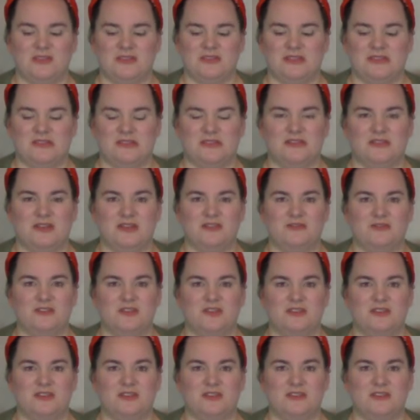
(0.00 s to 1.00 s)
since this is our
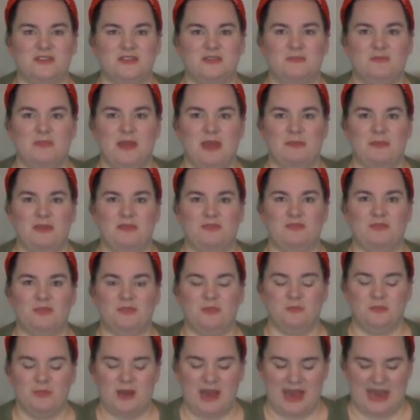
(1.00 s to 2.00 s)
first baby
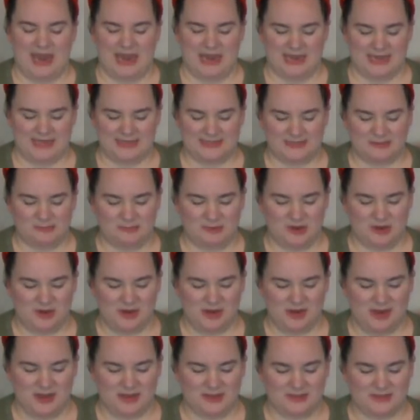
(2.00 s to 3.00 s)
food buying
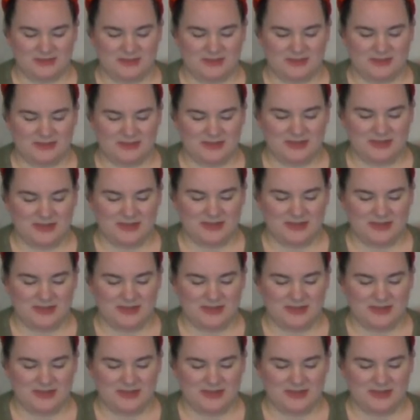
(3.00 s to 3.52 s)
experience.